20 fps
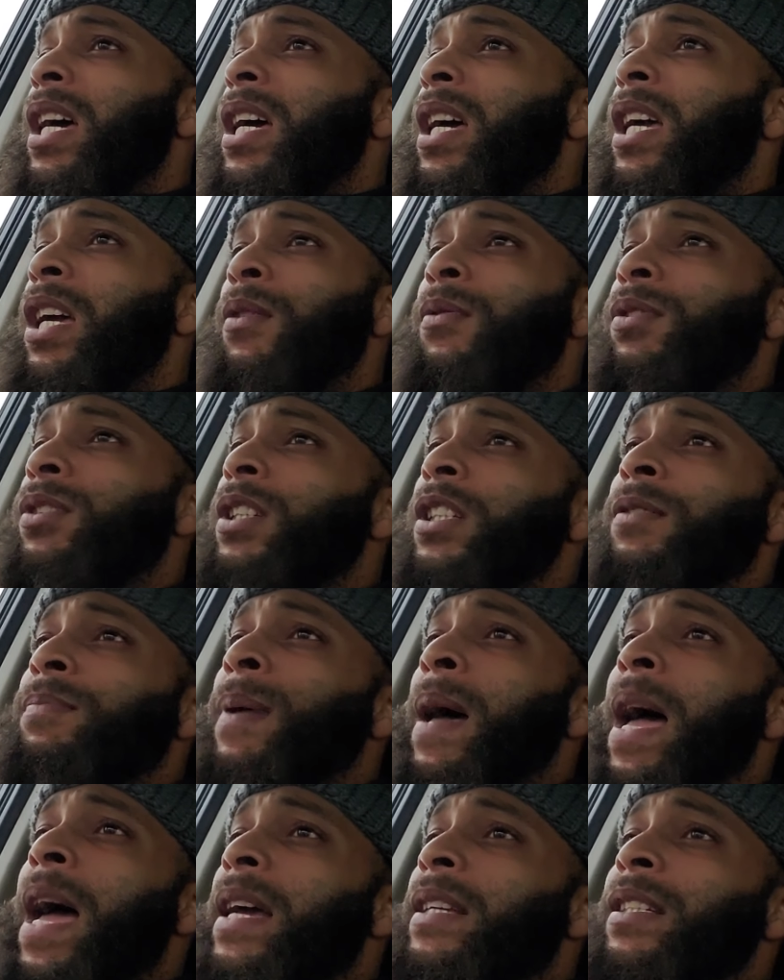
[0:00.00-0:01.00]
he was just
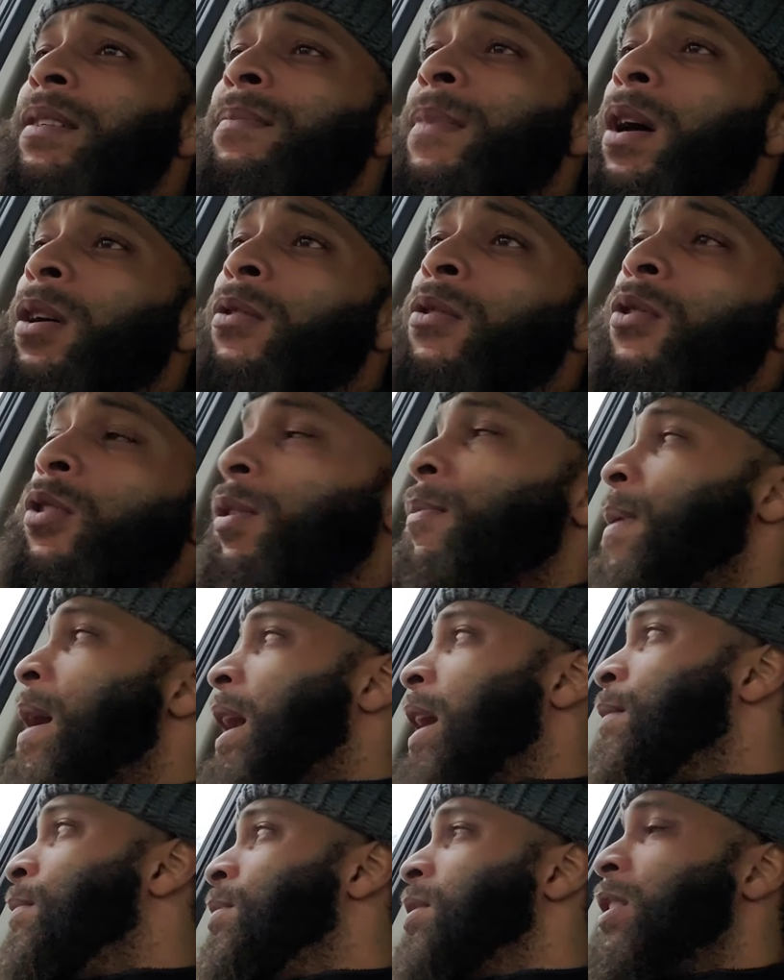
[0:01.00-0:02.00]
bashing my
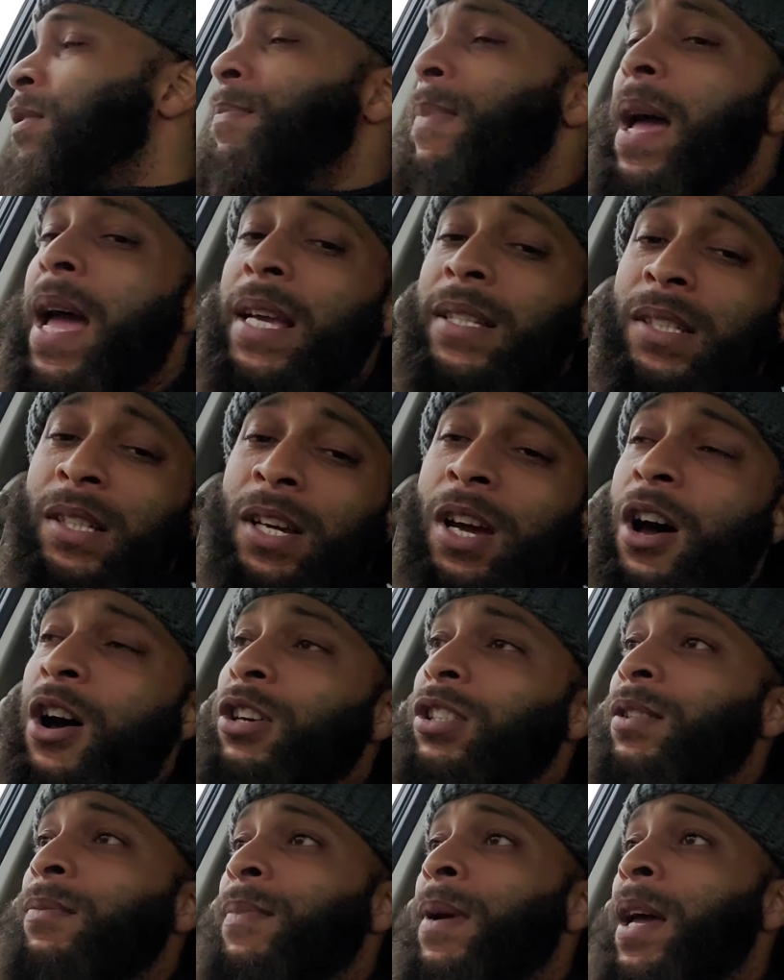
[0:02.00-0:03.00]
quarterback. He was just bashing
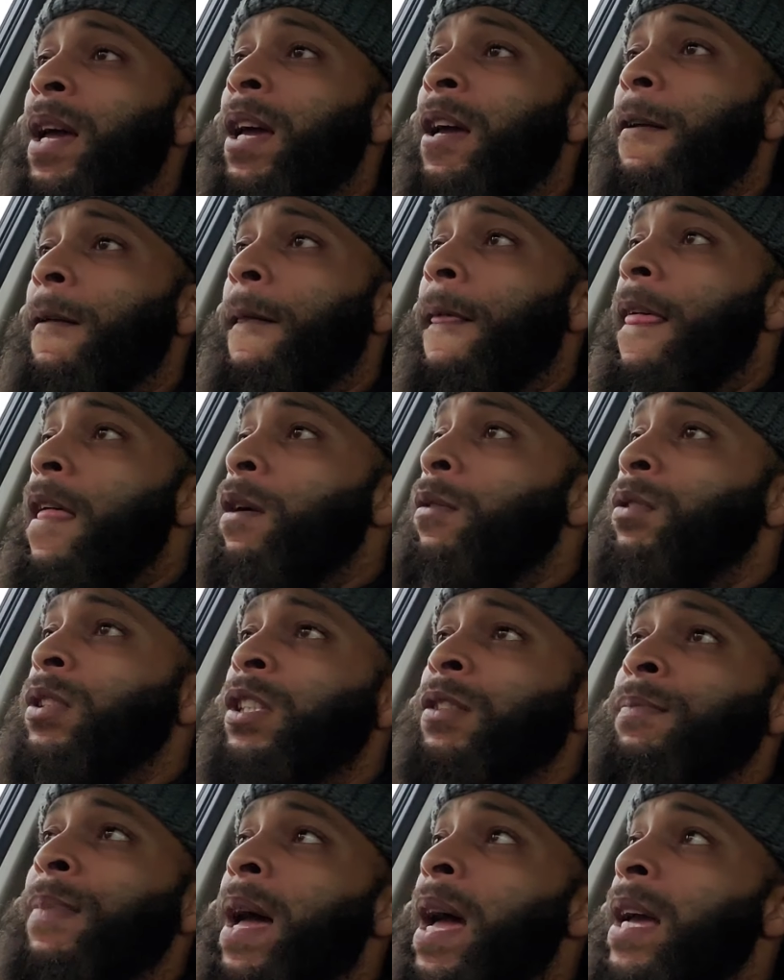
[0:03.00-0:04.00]
Carson, man. He was
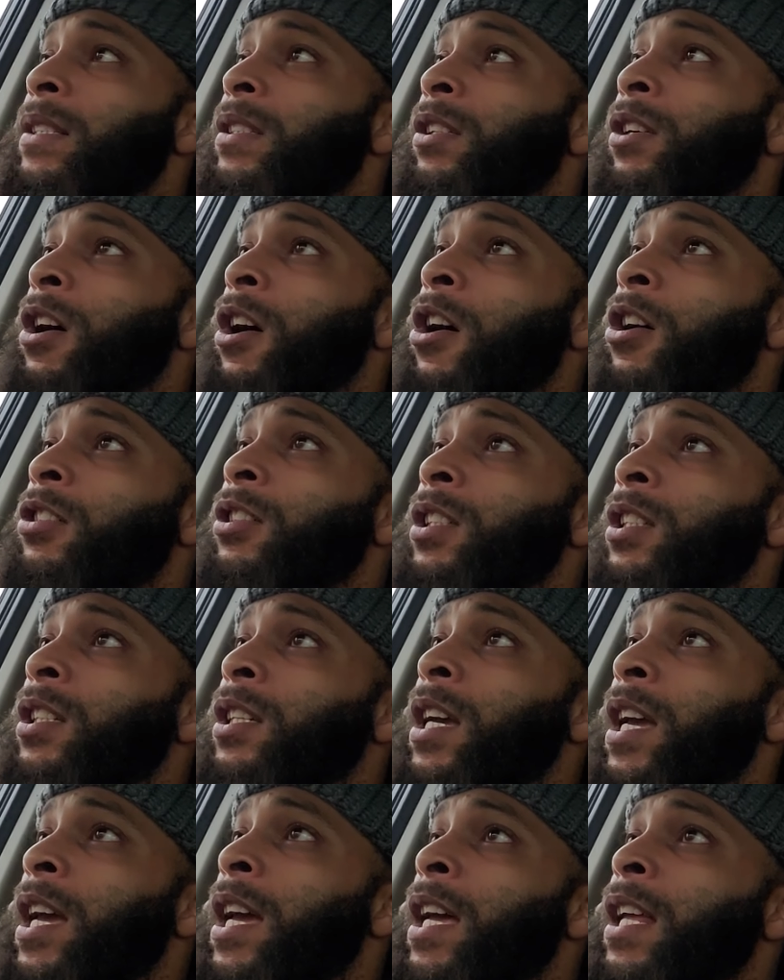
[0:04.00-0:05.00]
just bashing Carson.
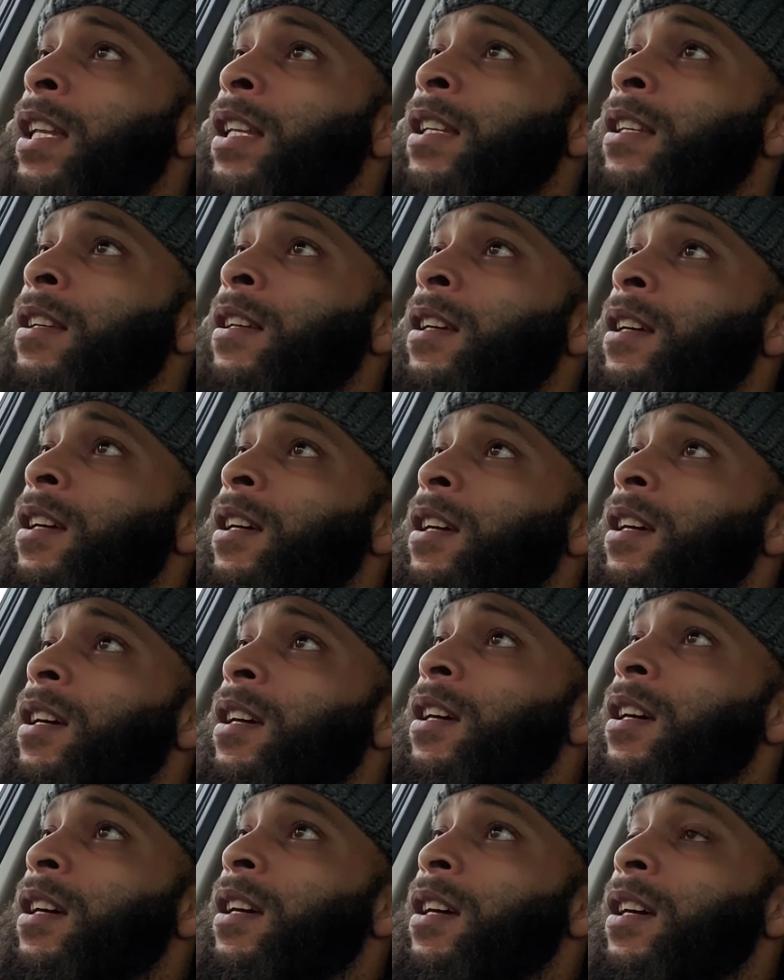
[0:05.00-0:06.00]
And
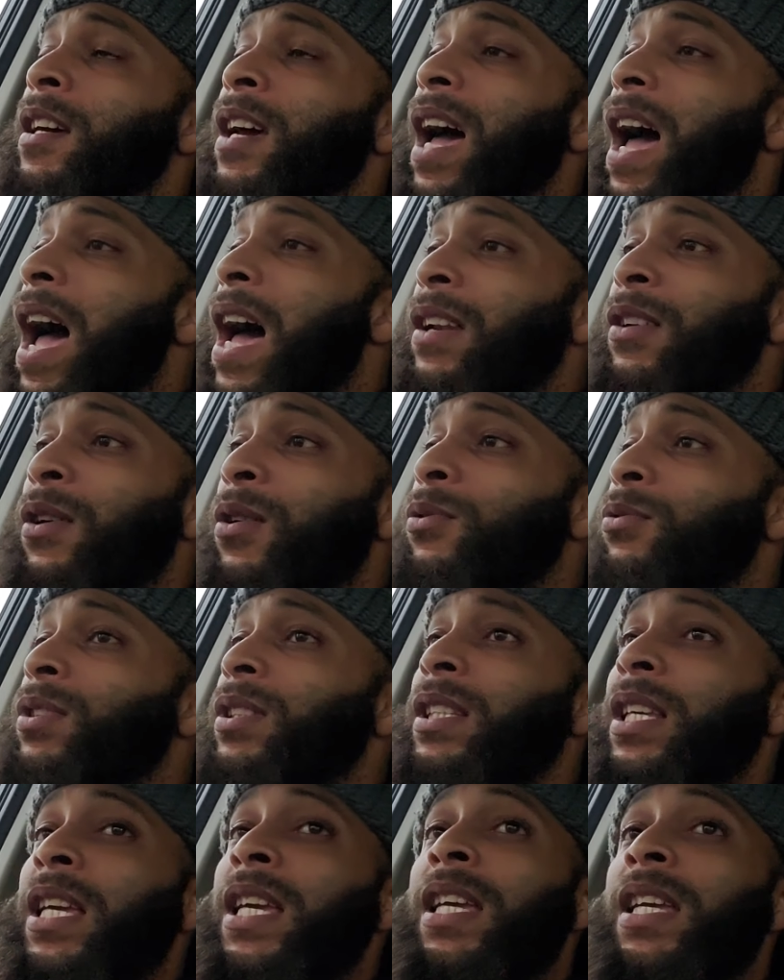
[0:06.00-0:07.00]
I don't
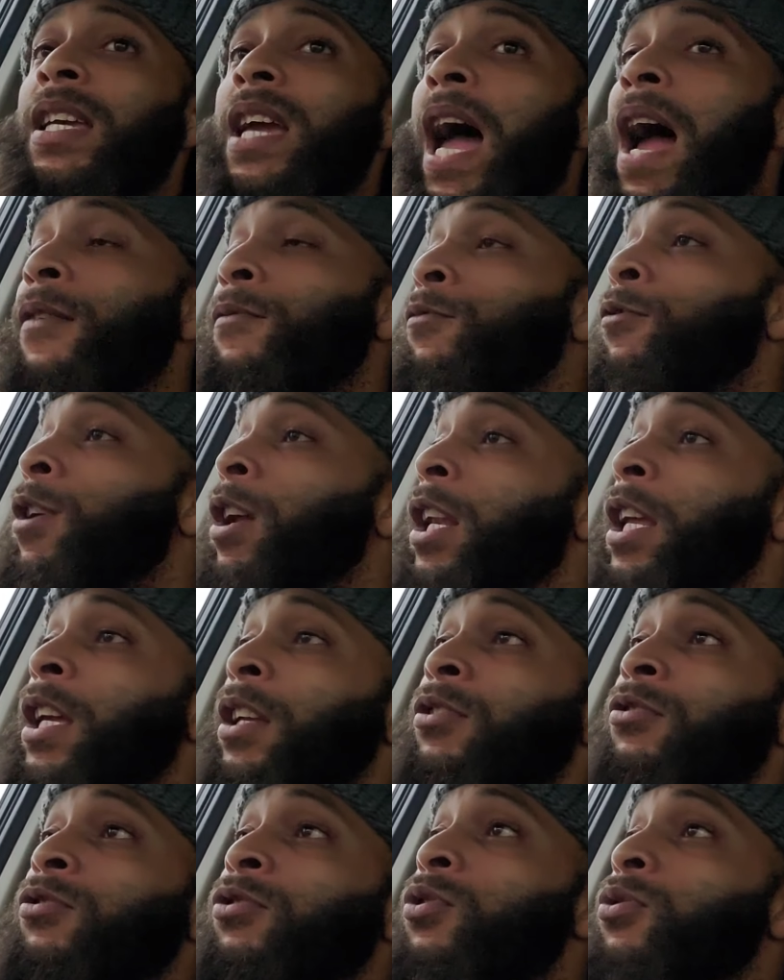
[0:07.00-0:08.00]
see, I
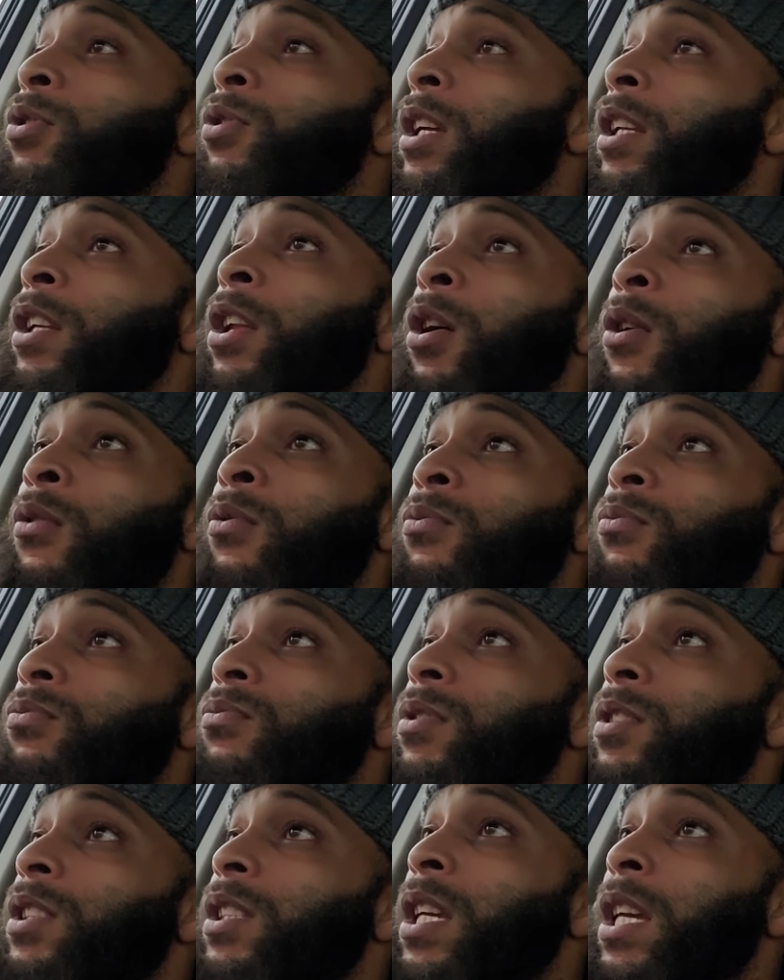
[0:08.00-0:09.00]
really, truly don't
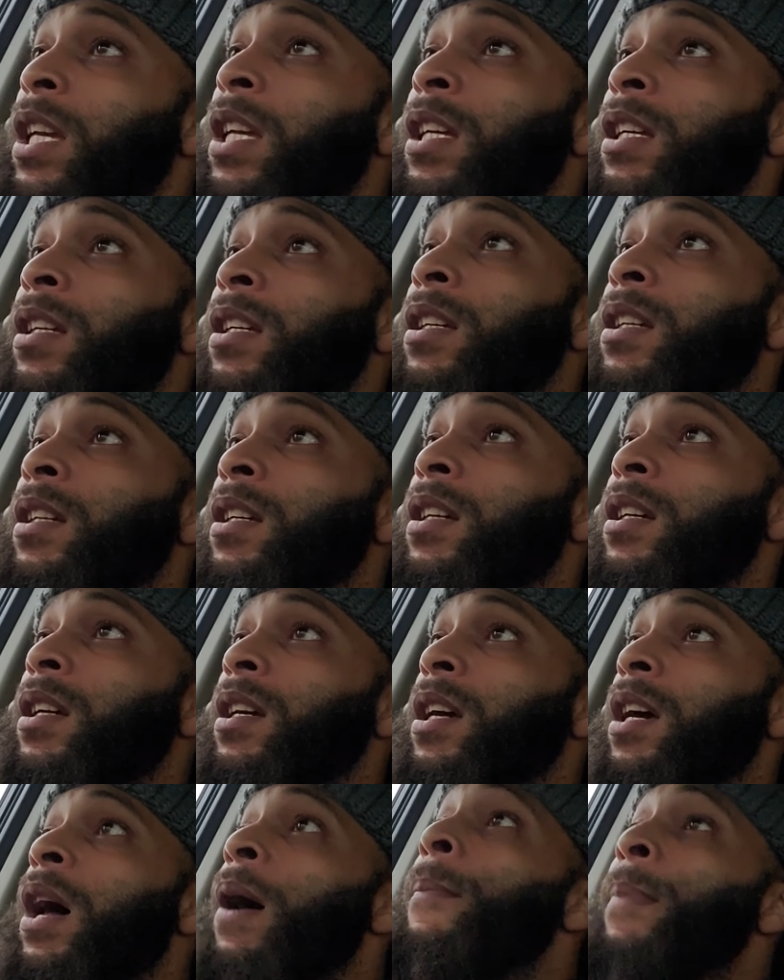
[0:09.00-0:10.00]
see.
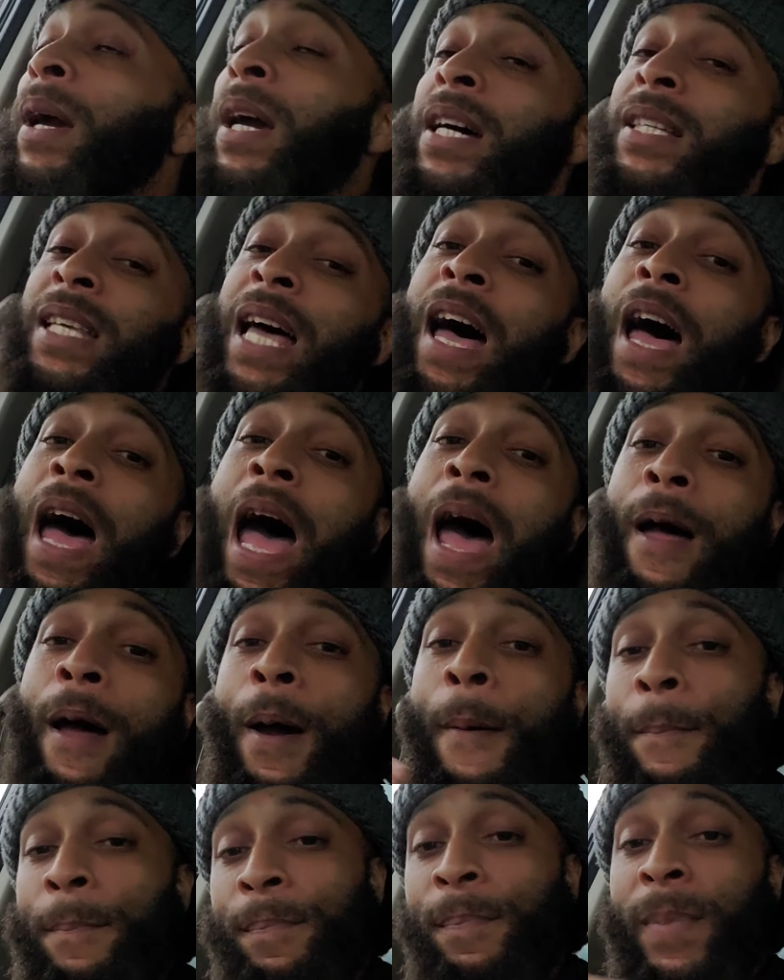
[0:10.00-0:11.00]
Because I,
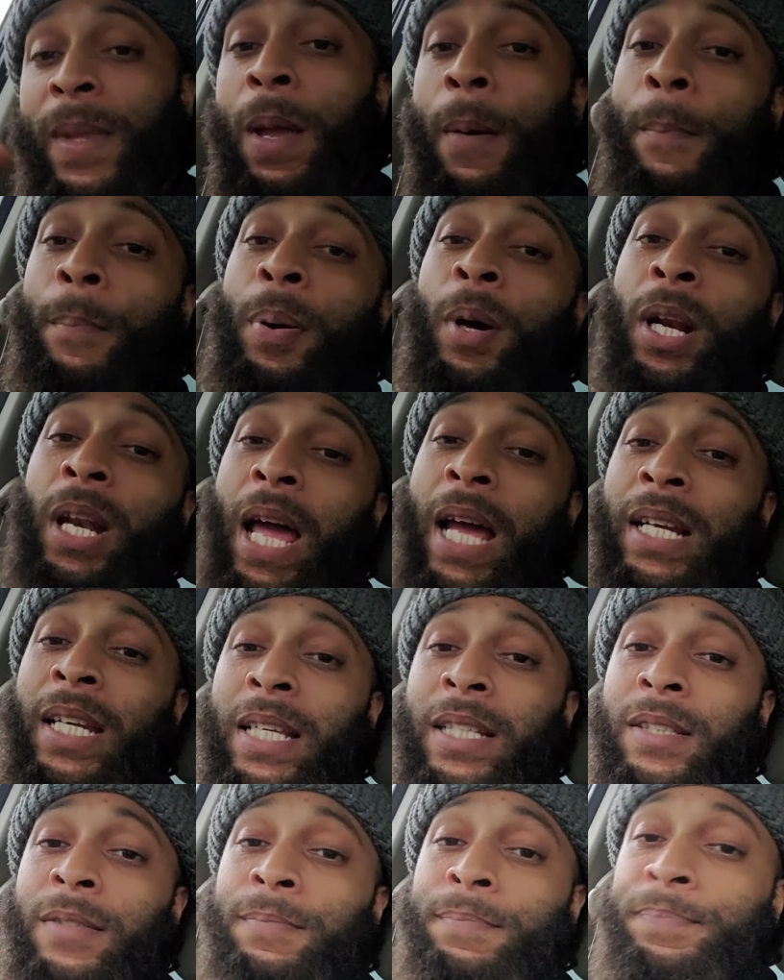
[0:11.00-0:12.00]
put it like
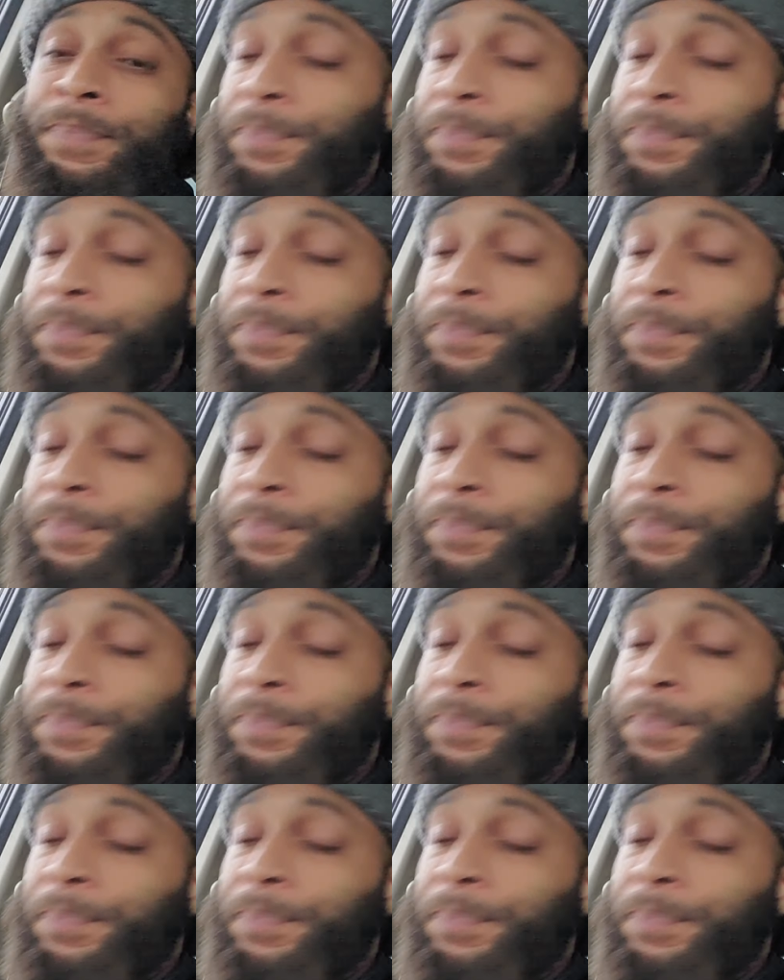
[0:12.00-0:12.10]
this.